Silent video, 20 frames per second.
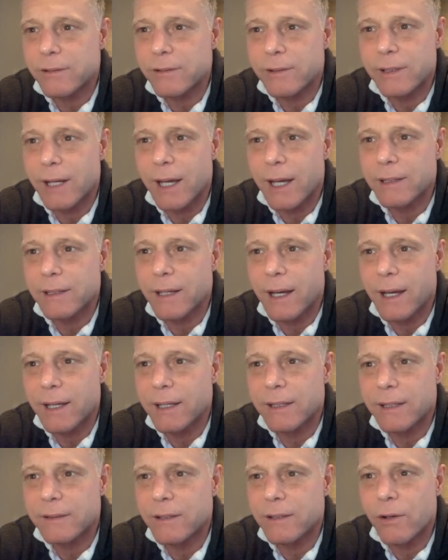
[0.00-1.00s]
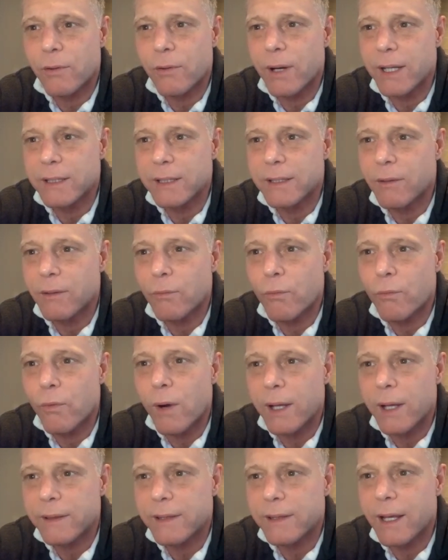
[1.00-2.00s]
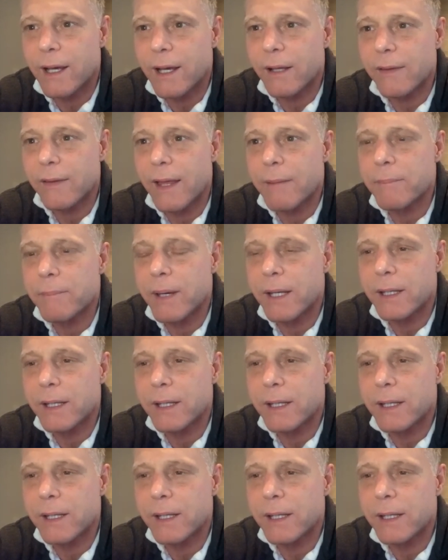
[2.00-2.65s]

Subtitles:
And I had no idea what the hell that meant.